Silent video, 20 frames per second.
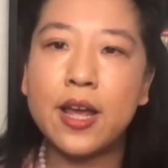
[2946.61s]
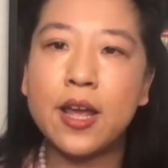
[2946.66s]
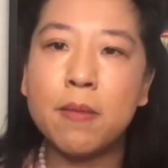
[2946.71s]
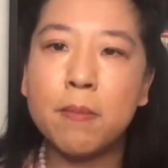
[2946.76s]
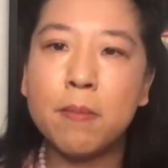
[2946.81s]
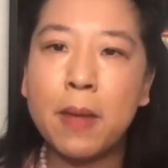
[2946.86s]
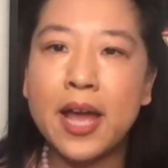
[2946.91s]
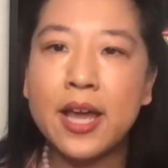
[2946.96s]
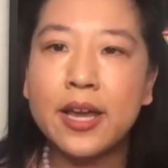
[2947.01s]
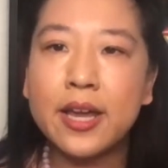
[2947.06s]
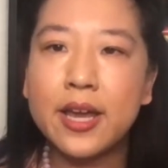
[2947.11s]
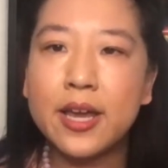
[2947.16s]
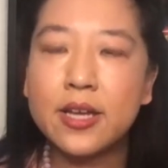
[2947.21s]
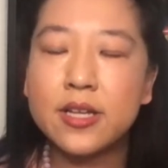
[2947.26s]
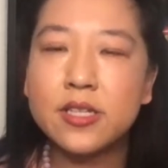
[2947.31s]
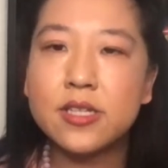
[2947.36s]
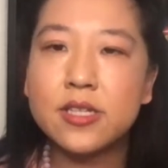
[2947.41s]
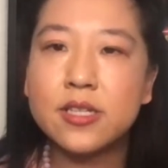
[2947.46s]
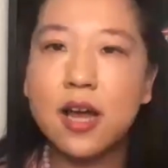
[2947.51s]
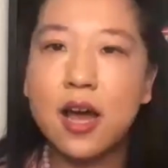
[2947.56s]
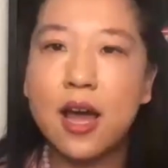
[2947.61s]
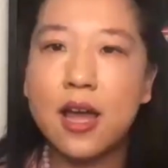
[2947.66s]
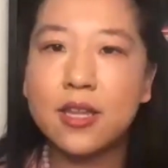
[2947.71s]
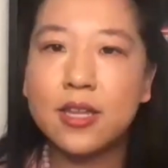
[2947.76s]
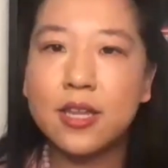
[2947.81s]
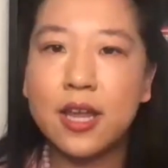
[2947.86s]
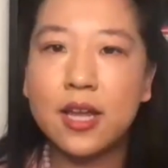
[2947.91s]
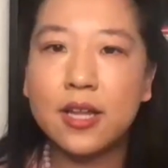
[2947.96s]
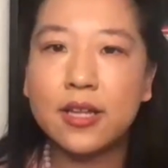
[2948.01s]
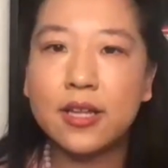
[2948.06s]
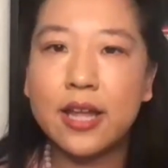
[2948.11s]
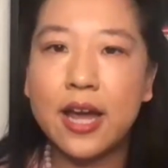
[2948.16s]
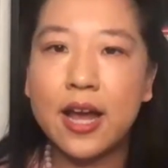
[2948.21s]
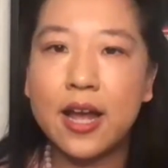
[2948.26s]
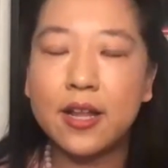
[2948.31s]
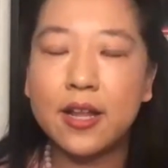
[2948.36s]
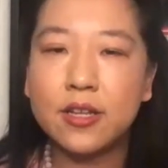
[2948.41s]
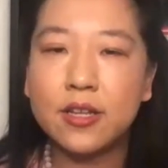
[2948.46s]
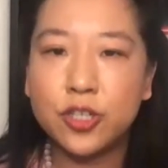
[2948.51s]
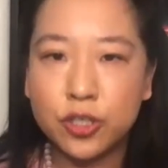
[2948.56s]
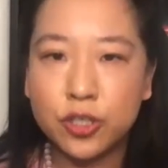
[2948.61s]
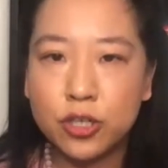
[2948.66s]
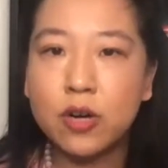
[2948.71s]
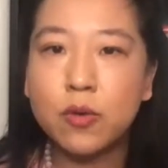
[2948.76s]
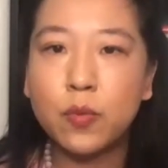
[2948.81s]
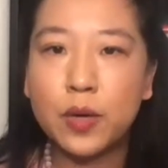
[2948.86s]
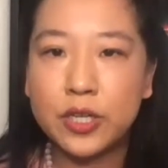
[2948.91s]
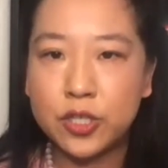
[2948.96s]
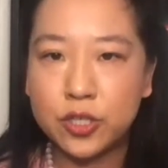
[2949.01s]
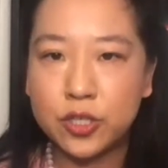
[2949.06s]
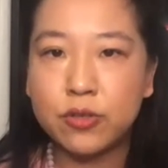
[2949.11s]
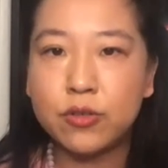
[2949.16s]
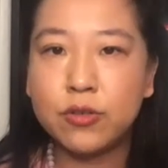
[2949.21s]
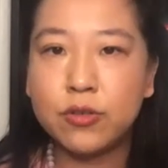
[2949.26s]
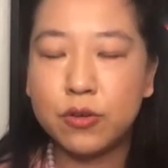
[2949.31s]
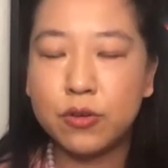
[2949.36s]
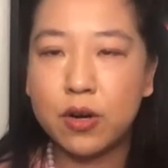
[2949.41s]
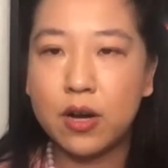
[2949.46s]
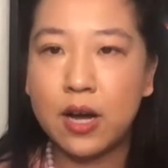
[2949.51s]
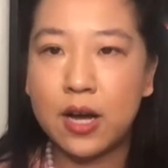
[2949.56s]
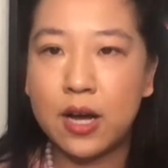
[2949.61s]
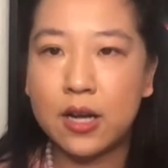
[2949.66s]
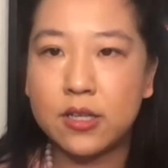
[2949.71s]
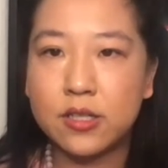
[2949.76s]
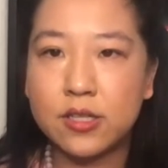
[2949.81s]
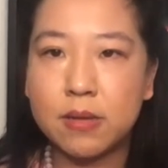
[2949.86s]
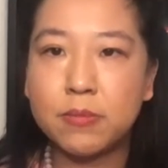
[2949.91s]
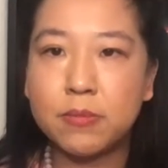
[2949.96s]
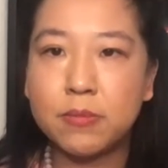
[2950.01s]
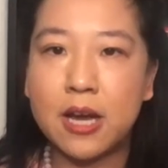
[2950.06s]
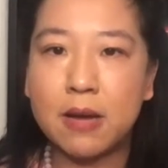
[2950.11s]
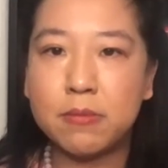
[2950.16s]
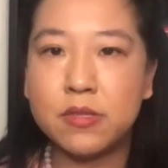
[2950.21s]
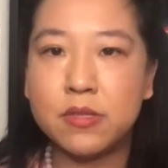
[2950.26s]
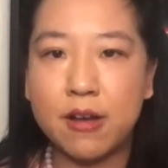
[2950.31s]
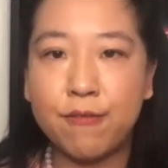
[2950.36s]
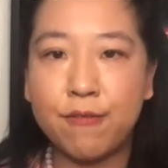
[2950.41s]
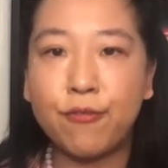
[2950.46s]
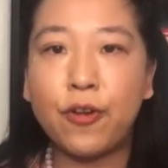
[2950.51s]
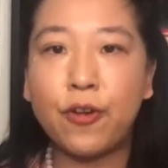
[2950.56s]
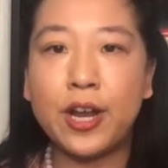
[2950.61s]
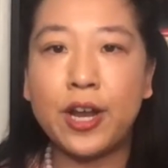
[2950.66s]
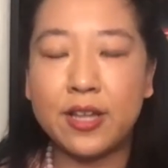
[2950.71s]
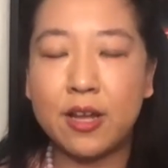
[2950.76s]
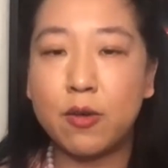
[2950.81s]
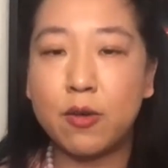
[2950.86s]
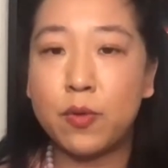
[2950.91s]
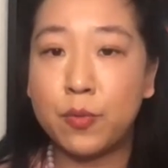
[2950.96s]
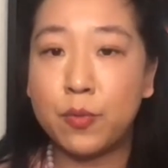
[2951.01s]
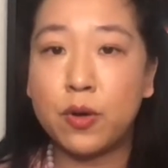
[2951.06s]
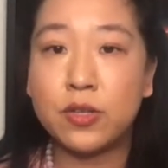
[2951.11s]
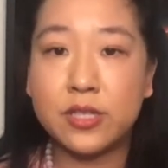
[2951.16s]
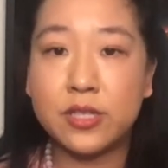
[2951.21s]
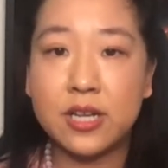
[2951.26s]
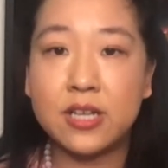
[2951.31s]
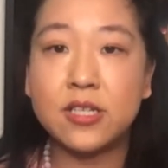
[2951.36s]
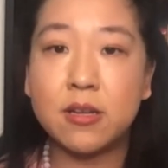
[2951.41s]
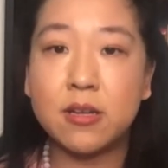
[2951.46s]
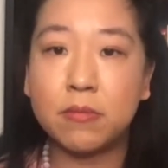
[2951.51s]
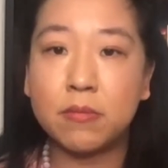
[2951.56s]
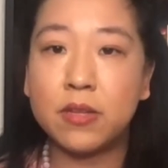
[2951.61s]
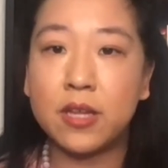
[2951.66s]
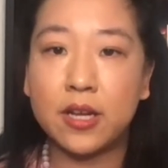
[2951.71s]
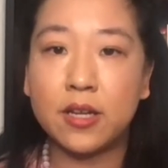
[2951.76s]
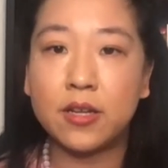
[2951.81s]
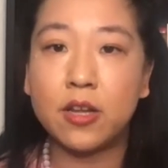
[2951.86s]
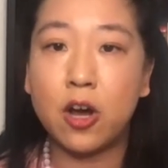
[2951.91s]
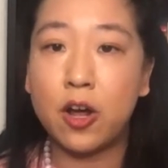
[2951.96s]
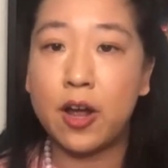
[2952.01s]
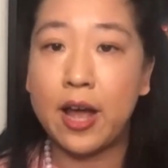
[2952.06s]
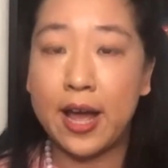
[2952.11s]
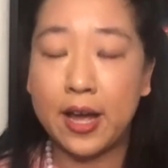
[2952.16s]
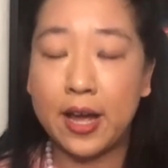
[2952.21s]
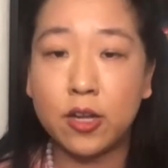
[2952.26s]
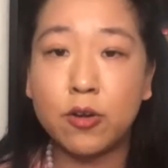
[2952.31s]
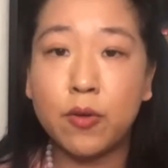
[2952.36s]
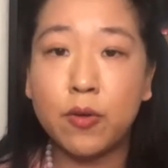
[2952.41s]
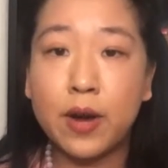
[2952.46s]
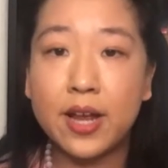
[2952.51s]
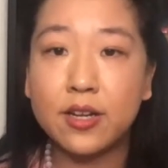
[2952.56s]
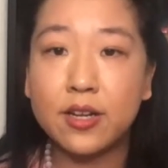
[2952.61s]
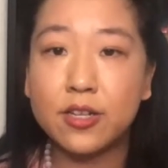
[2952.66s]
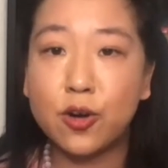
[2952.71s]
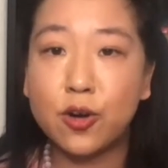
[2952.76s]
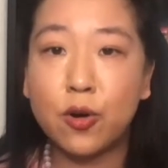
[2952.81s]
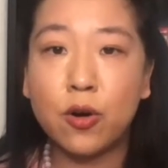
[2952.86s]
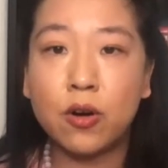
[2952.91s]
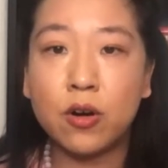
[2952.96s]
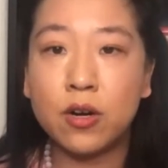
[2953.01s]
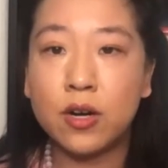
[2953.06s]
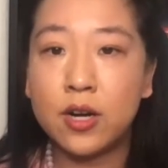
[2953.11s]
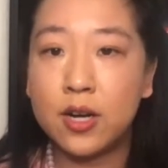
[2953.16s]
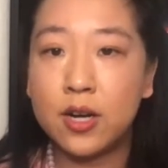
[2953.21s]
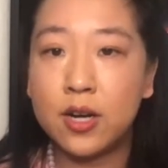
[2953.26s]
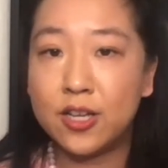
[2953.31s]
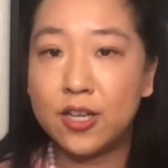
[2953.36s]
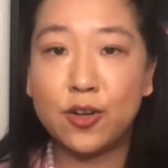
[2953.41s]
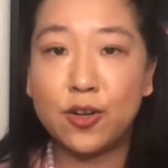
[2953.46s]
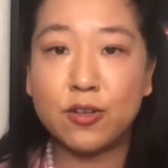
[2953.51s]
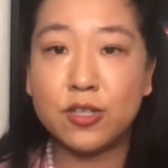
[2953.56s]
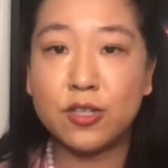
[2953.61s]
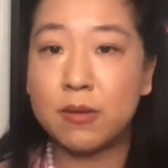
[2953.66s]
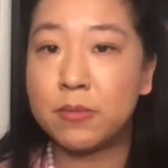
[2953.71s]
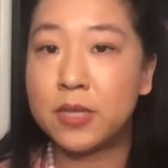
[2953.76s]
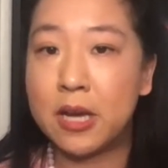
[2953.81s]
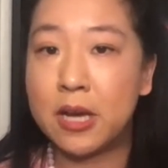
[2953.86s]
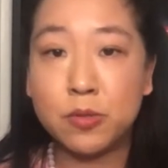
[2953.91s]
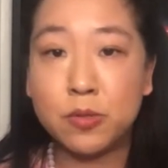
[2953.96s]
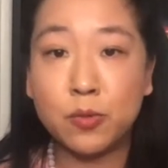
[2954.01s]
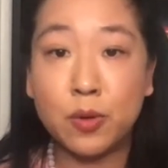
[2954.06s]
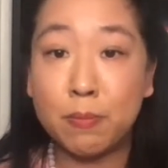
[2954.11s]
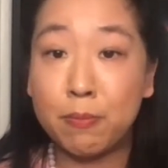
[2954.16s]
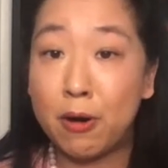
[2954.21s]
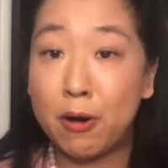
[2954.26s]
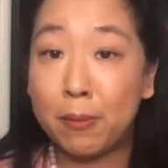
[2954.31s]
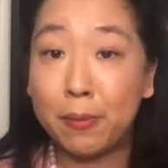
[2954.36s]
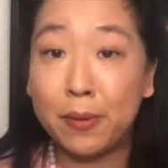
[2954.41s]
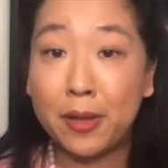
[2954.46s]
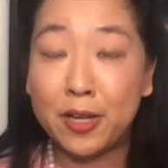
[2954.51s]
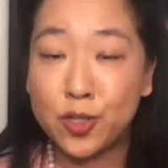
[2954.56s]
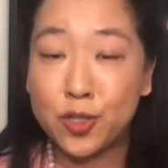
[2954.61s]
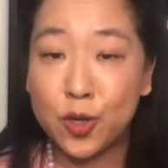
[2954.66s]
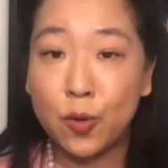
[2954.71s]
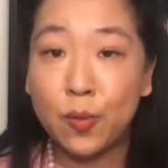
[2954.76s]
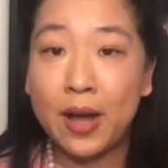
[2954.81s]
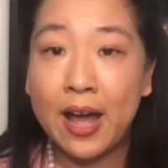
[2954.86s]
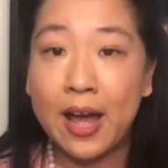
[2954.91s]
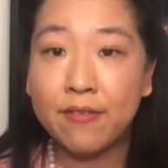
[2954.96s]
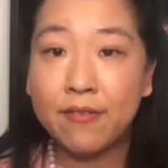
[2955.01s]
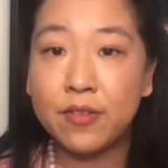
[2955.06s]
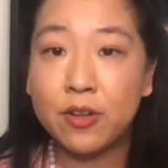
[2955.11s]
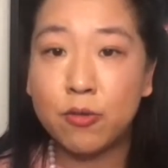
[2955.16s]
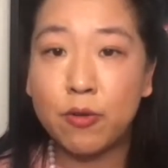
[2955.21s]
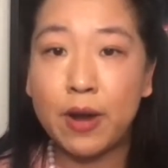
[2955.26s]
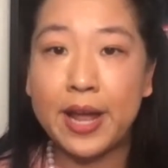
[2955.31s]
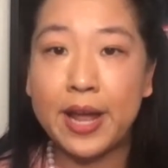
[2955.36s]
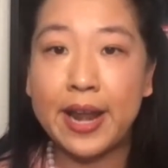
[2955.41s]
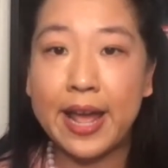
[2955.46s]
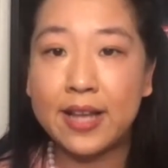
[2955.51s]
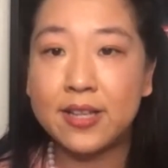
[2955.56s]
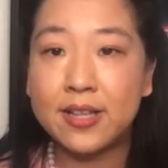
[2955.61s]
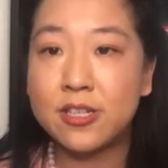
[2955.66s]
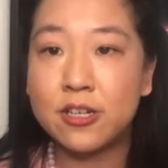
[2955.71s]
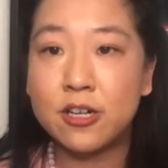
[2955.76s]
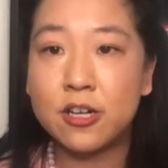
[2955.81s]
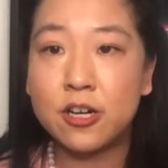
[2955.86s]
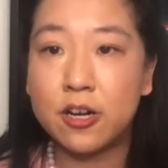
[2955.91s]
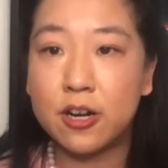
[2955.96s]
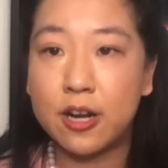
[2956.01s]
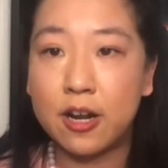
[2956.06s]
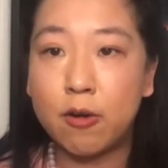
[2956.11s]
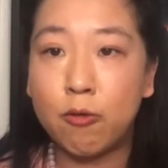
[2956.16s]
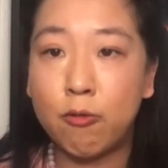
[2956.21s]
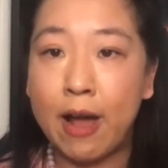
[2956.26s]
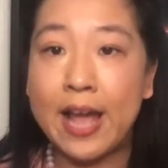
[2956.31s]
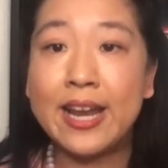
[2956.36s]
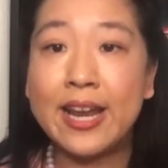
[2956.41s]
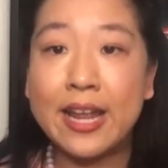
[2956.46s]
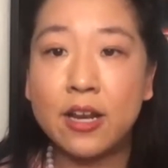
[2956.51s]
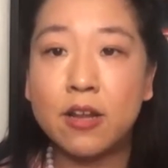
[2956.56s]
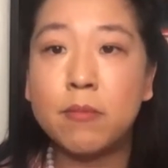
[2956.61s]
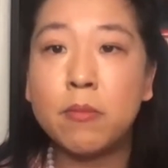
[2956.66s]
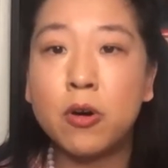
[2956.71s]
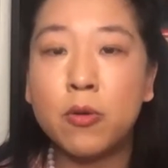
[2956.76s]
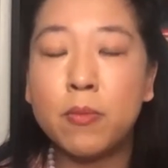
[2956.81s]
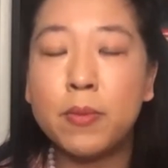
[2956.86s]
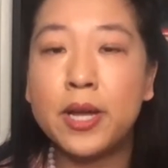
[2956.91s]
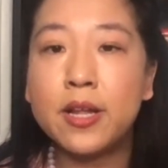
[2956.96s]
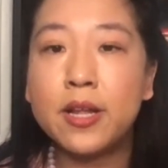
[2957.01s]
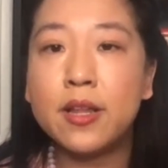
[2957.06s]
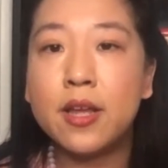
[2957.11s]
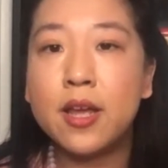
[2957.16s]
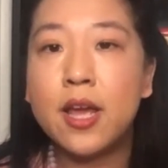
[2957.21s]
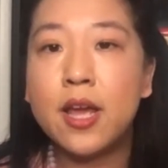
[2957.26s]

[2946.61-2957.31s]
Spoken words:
In my case, I think that, sure, we do sometimes afraid that we will say something not accurate, or, sometimes we probably don't have the right answer right in the moment.